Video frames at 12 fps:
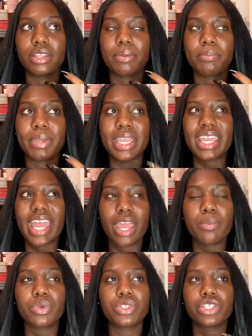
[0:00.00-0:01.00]
being
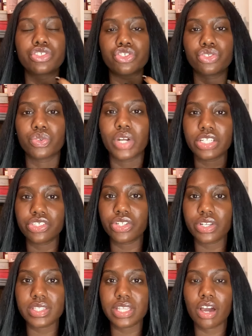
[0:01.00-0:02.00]
able to trust
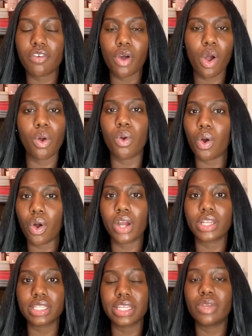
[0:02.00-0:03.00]
yourself
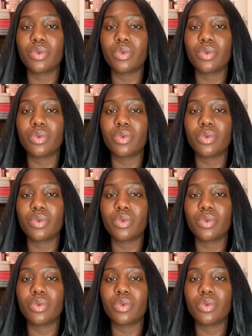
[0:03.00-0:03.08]
wholeheartedly